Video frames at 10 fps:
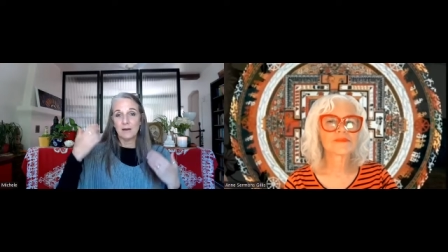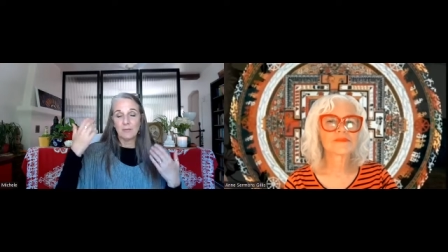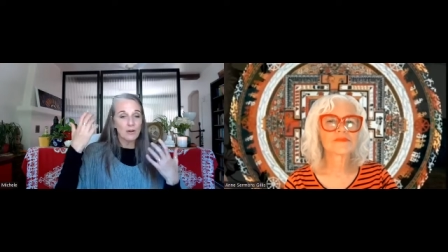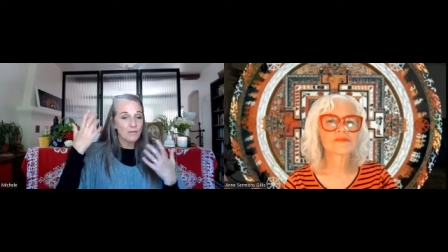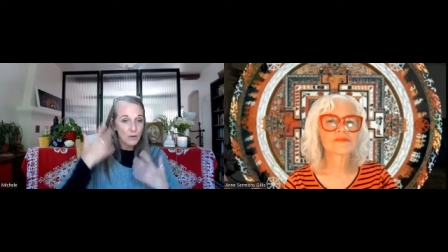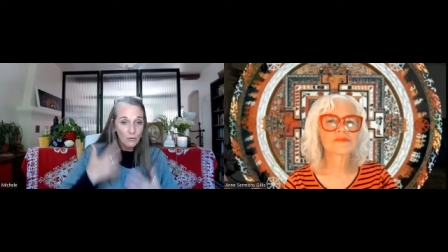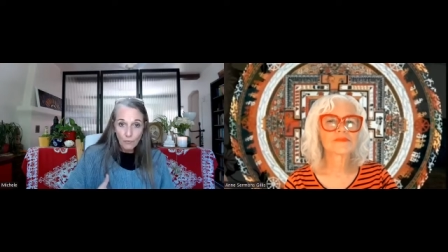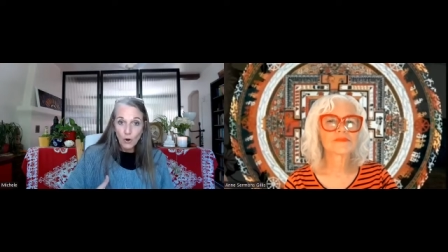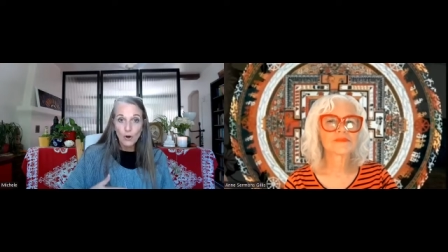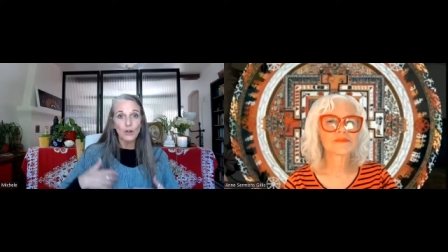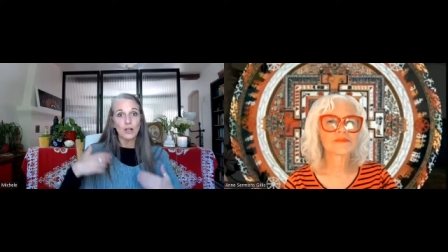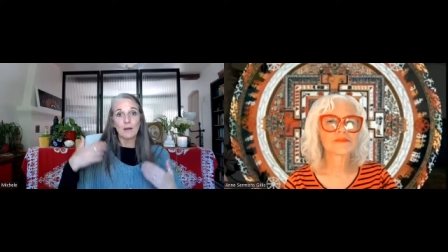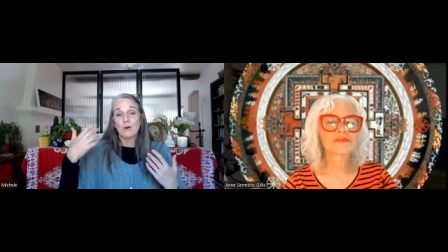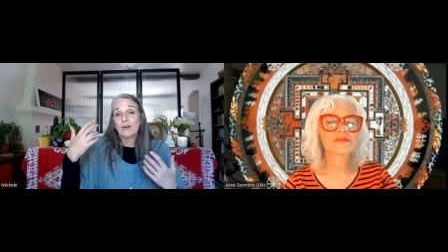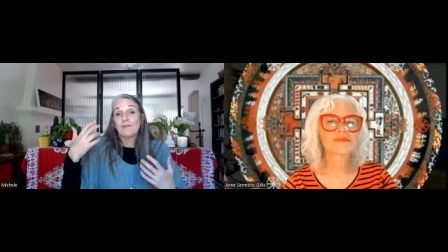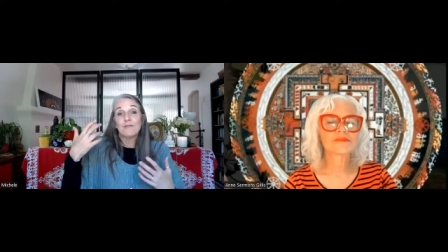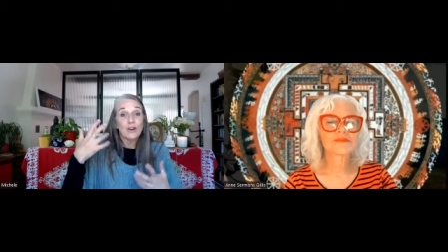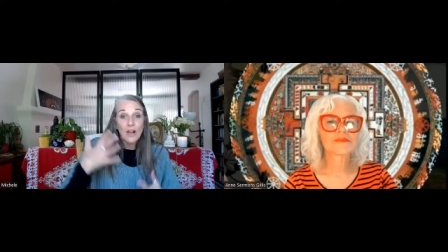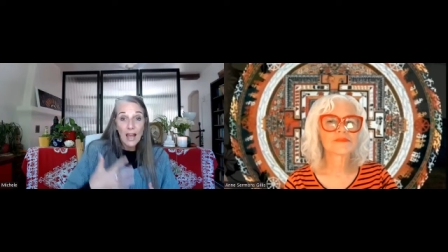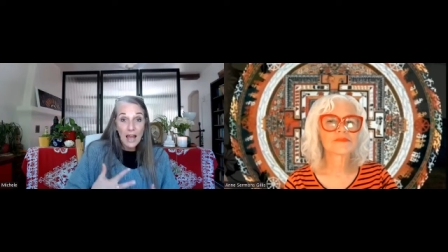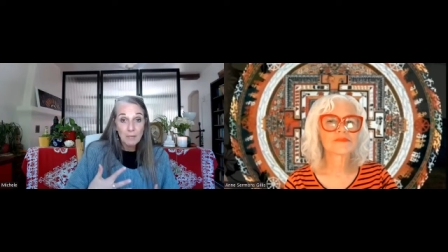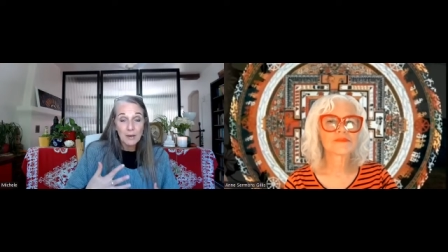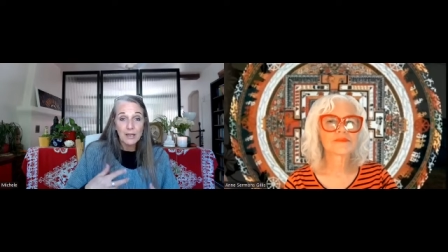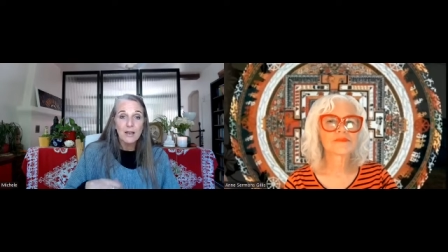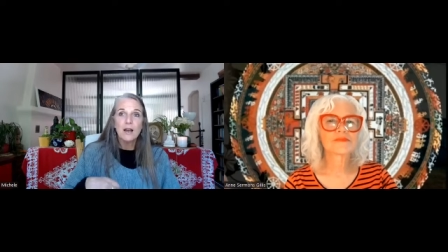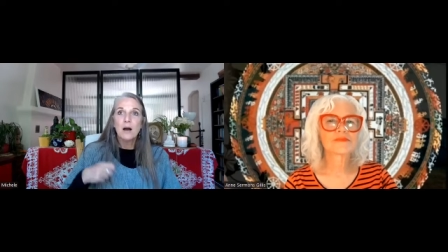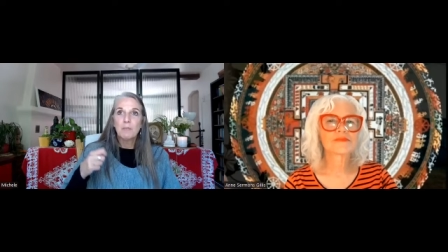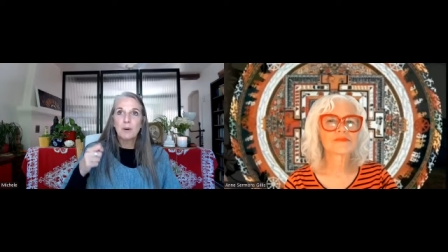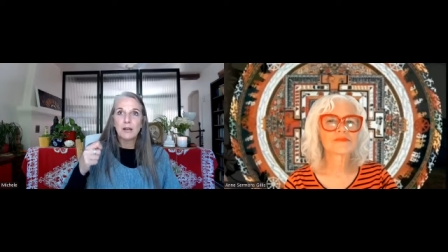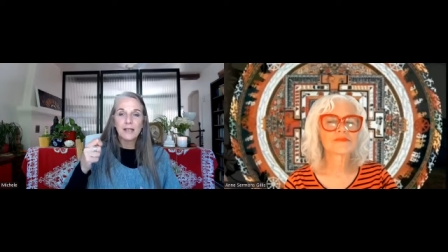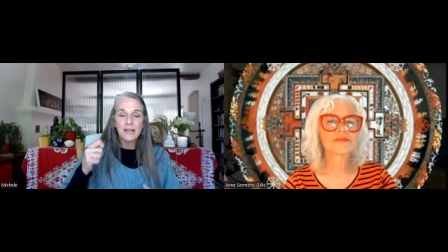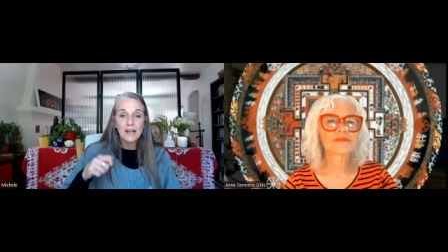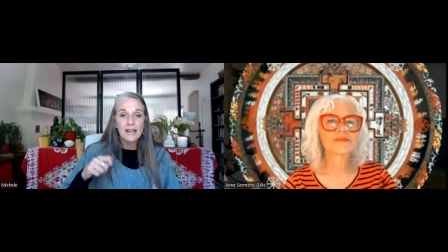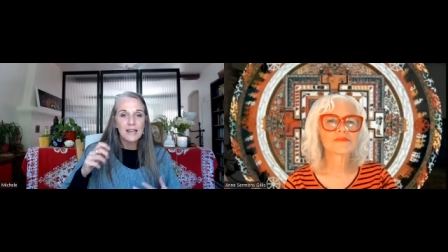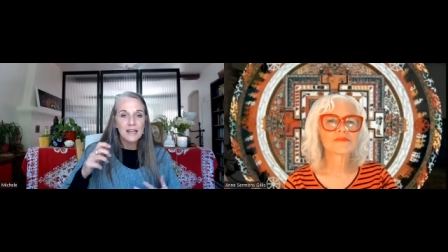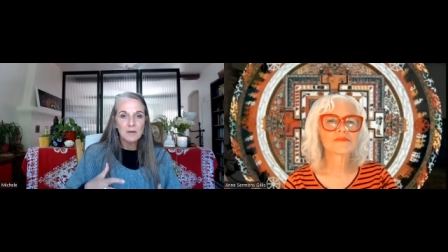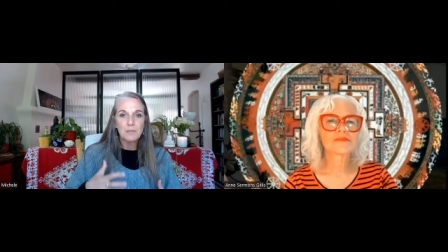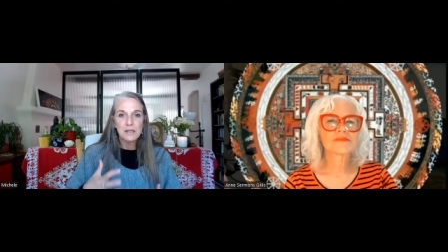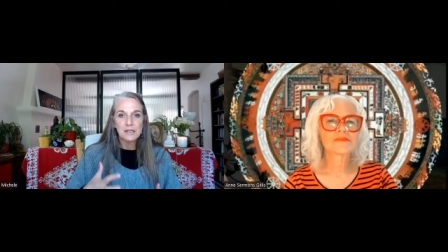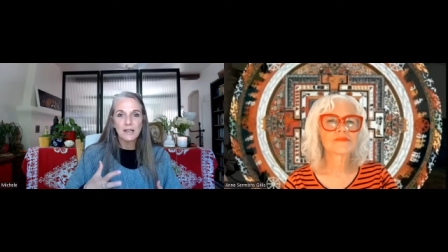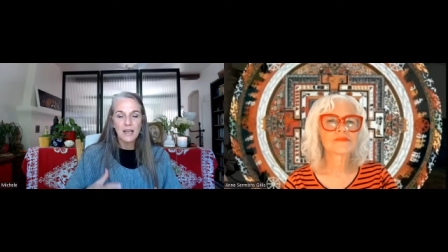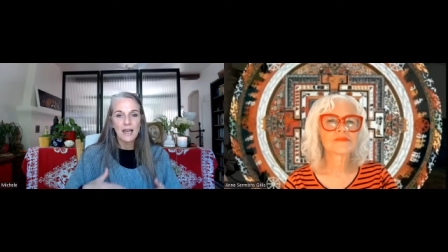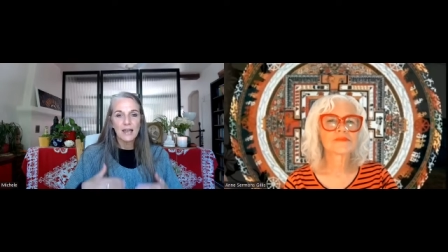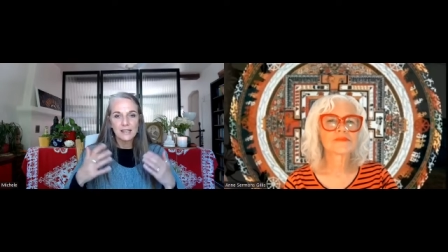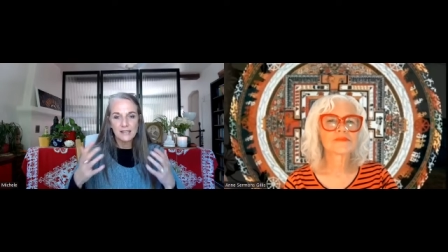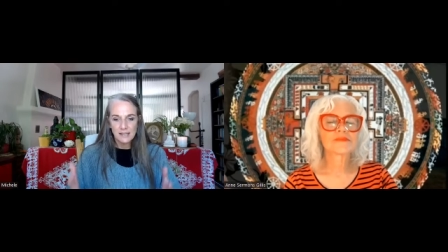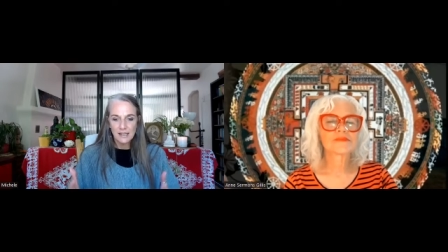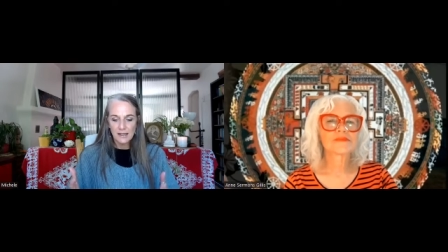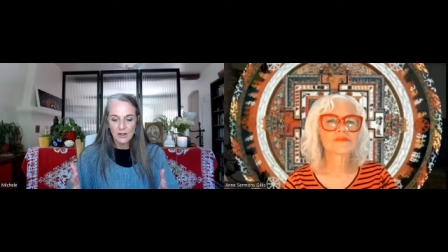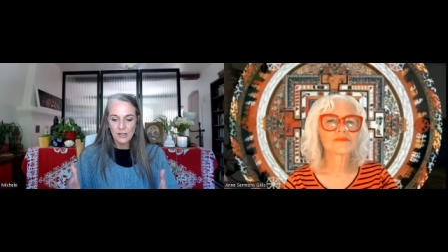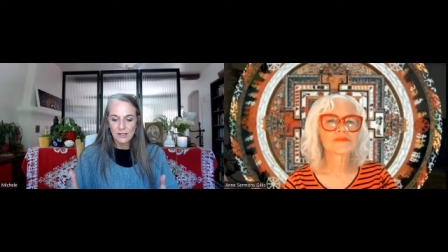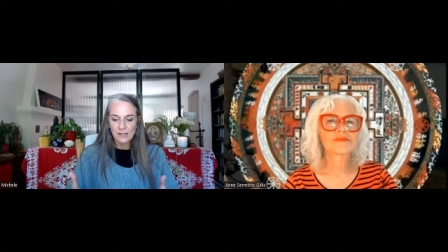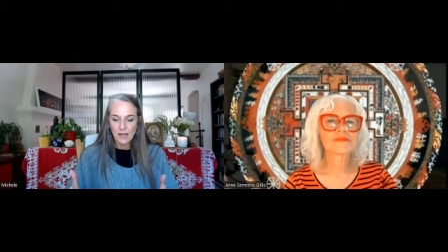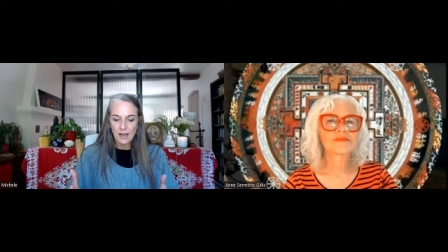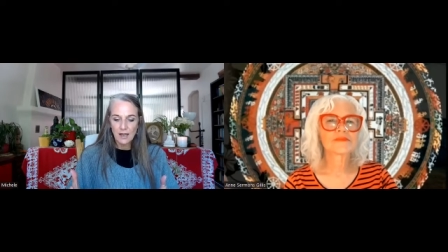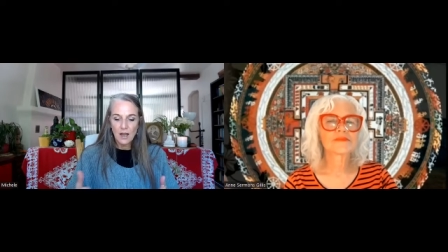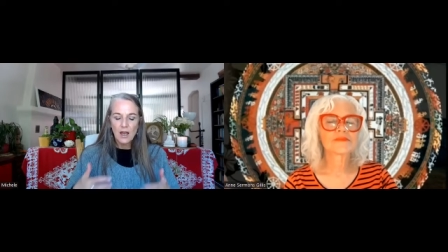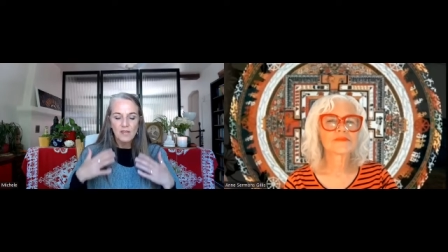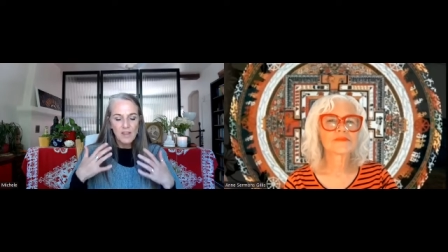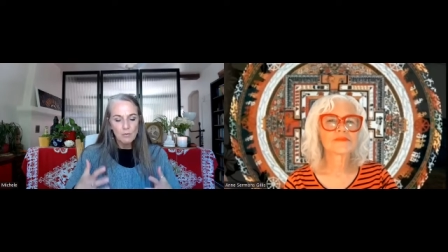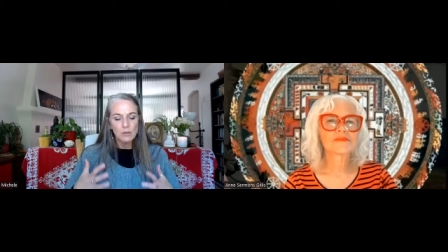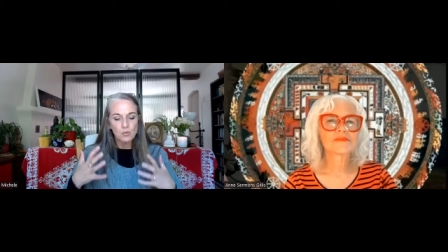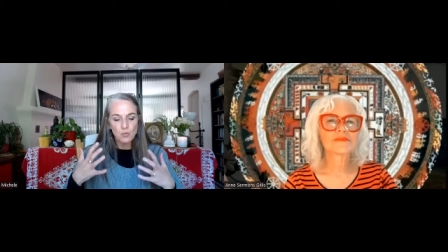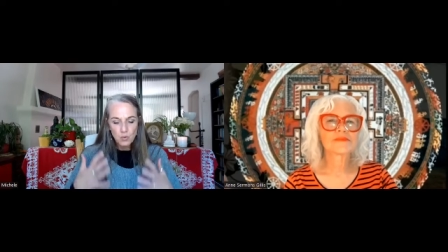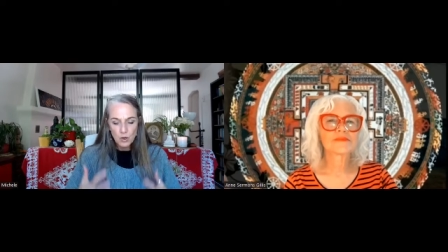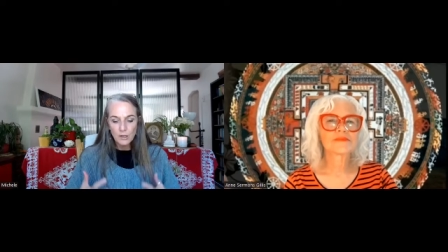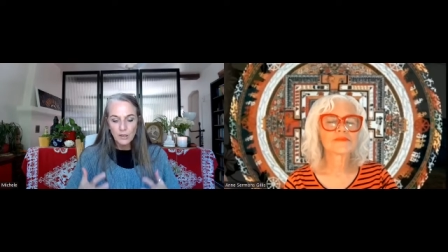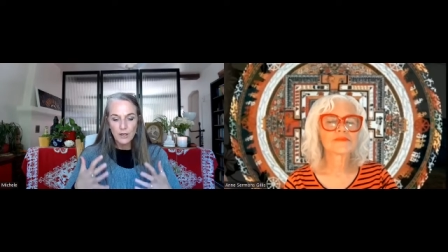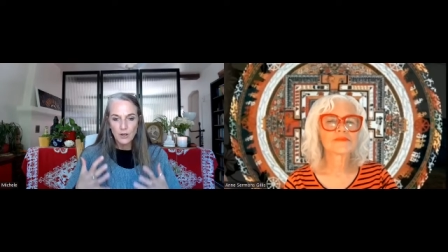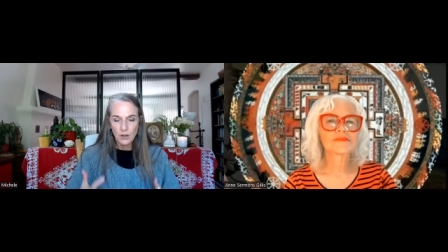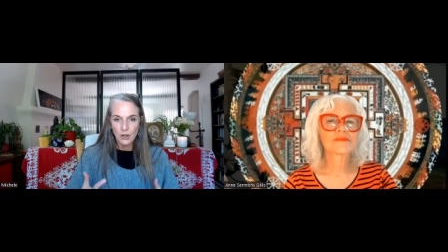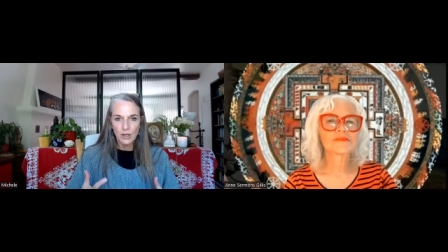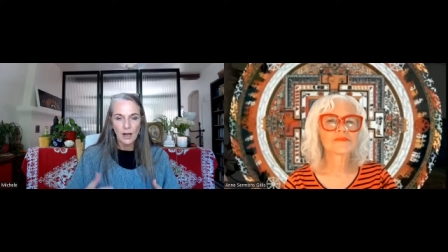I'm going to feel full. I'm going to feel happy. But can I eat a piece of cake and sit there and say, that was really good.